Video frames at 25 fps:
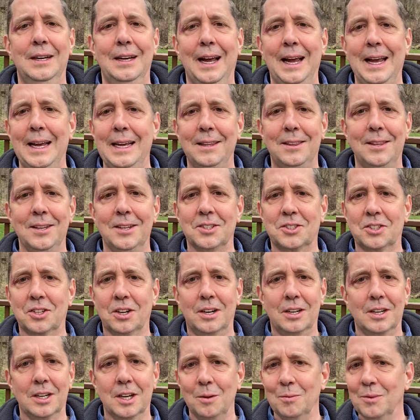atheist
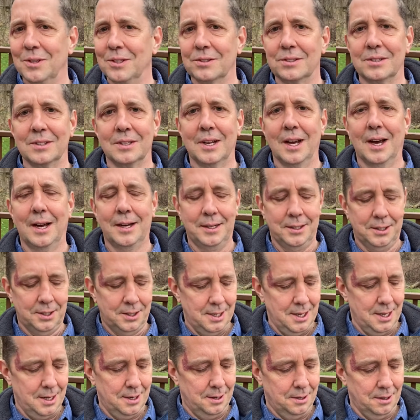arguments and God is
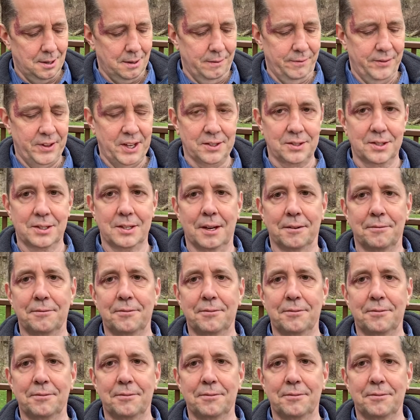dead and all of that stuff.